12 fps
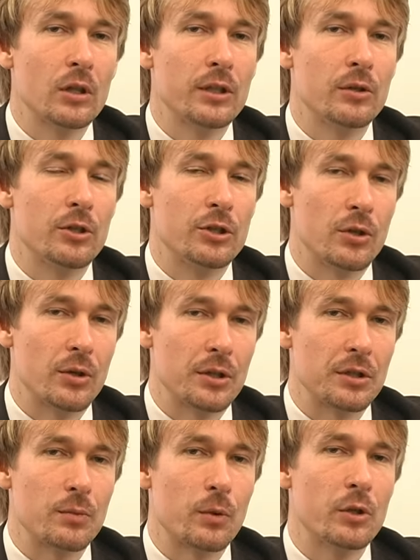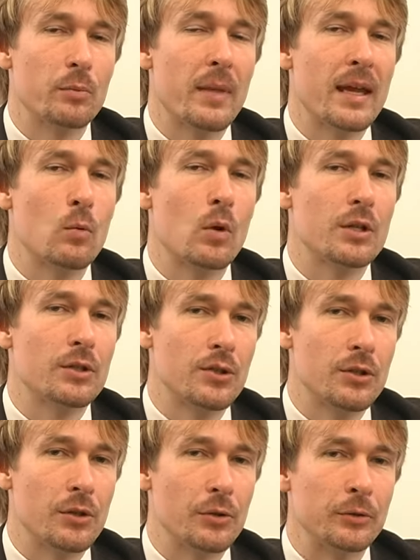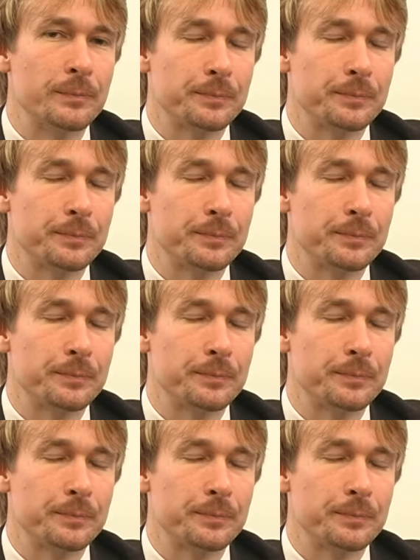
your choice, what you may want to do